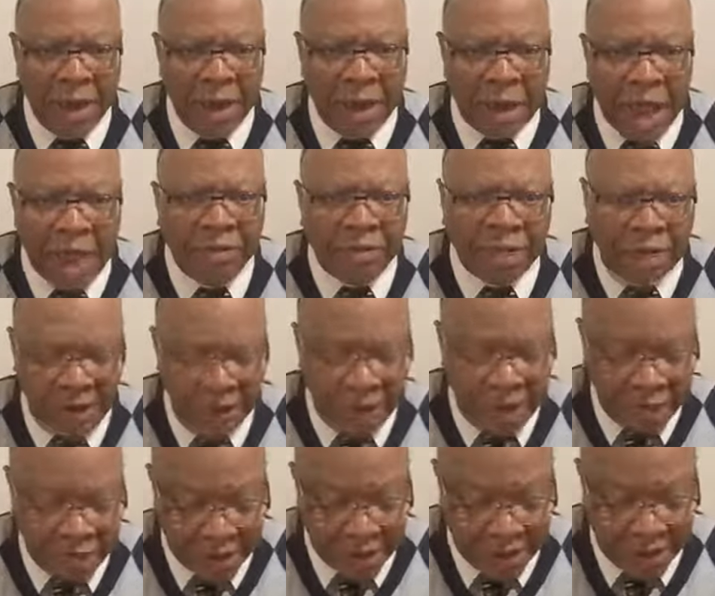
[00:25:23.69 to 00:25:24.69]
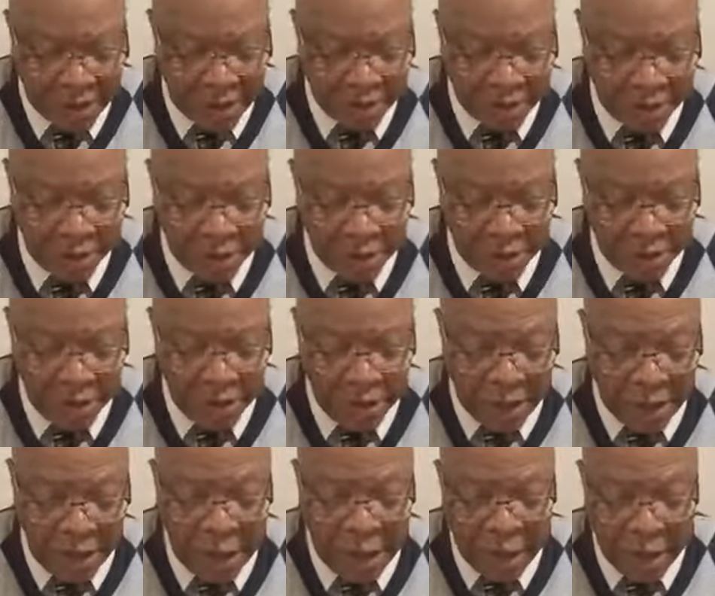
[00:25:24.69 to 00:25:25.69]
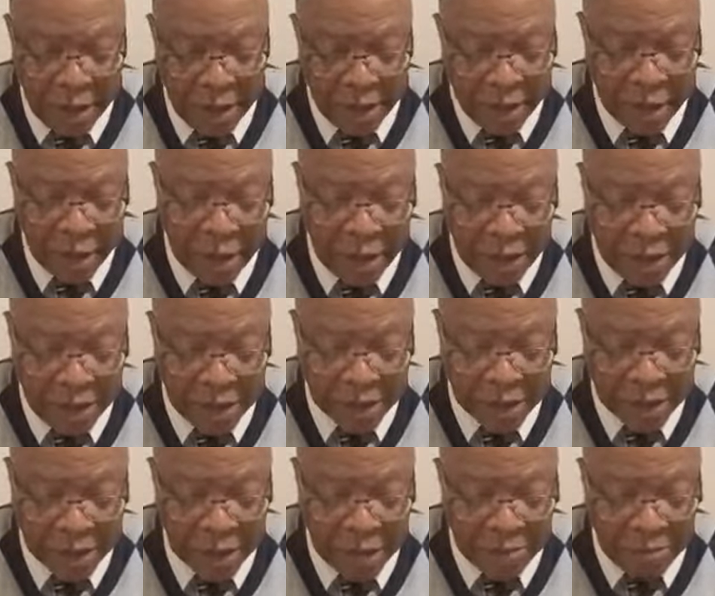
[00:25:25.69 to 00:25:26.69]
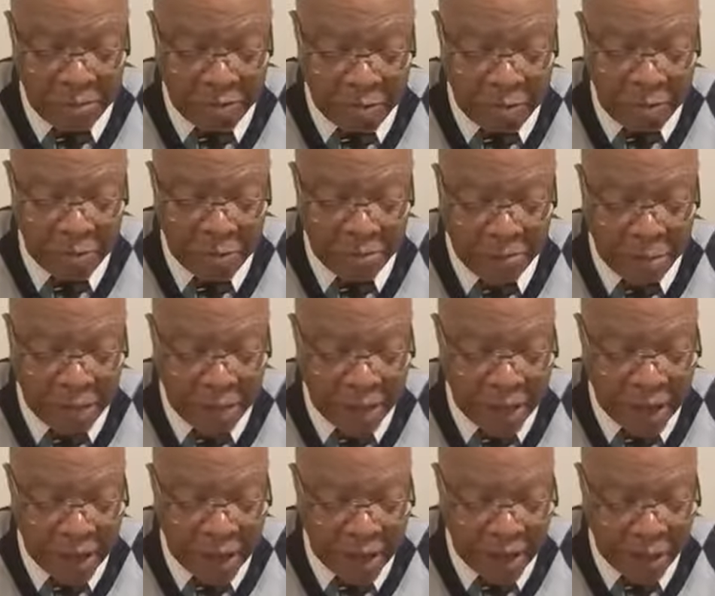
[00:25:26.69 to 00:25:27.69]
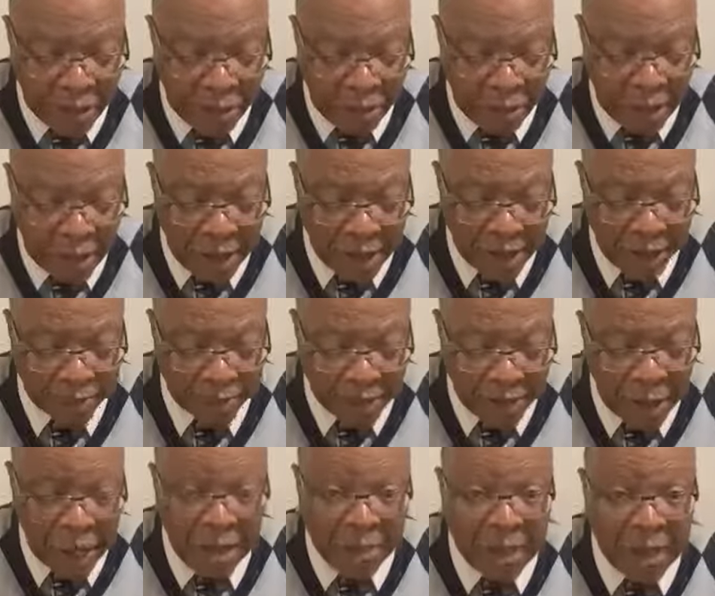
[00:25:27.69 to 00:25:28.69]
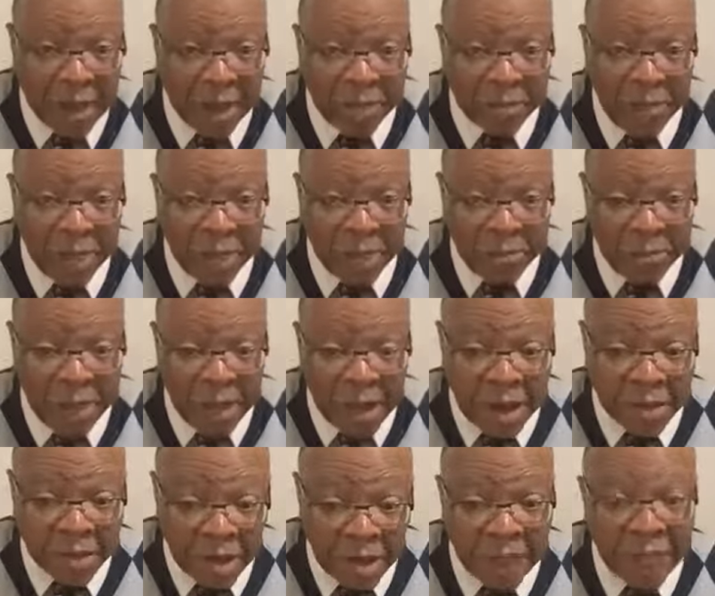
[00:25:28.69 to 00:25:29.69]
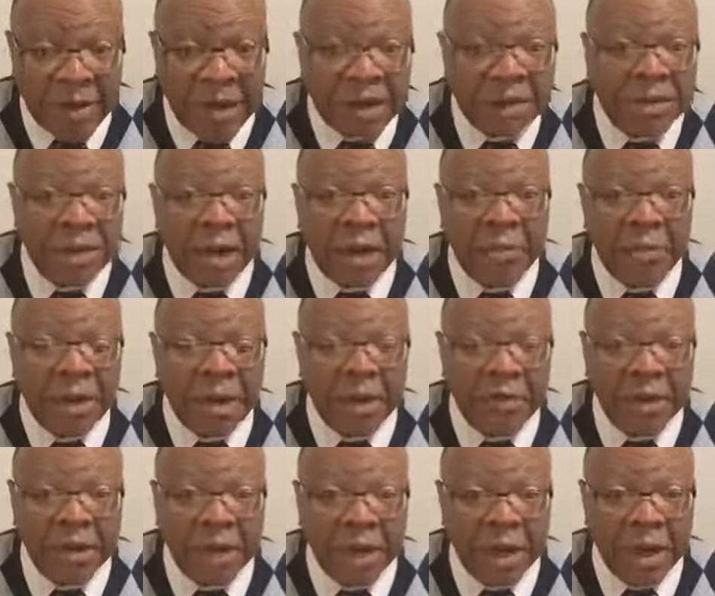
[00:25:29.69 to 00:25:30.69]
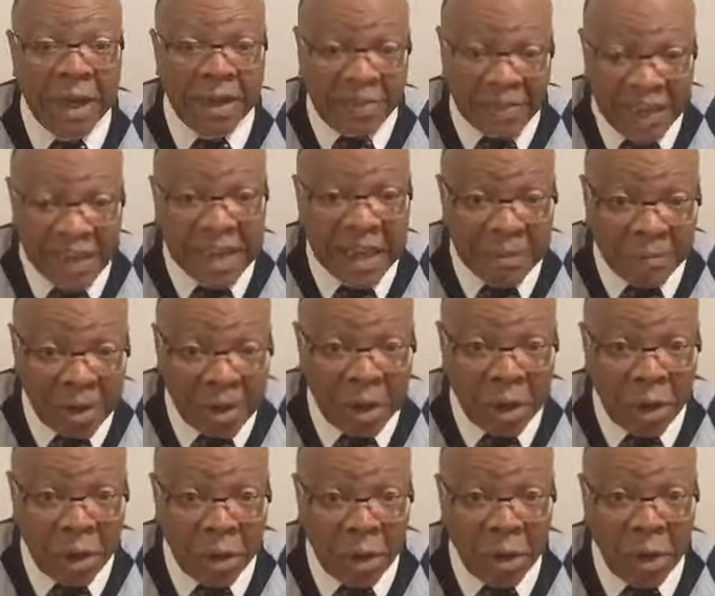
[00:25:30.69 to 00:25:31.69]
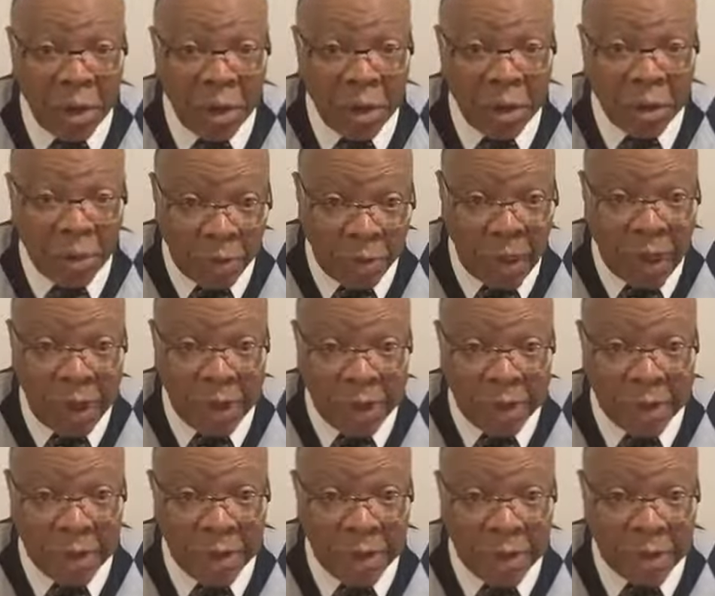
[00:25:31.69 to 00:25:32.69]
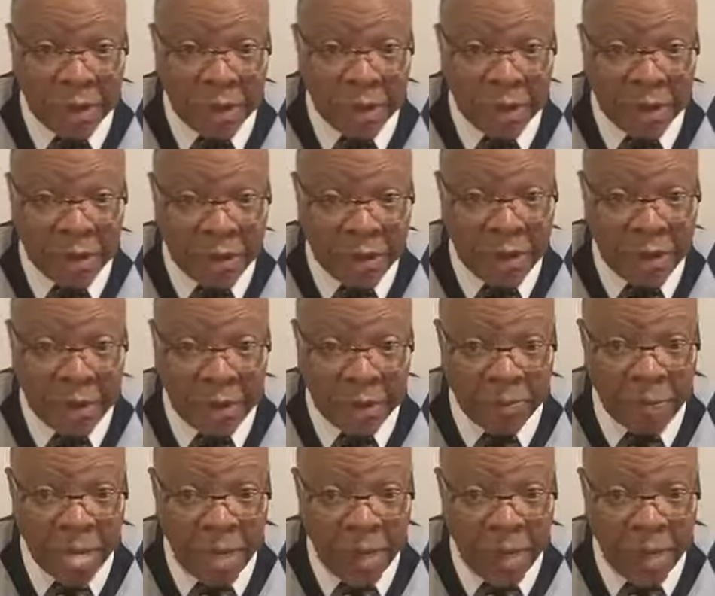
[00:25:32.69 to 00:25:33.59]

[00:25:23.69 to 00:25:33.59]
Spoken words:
I'll forgive their sins. I'll heal their lands. But ye departed out of the way. Amen. Because if I shut up heaven, that there be no rain. See there.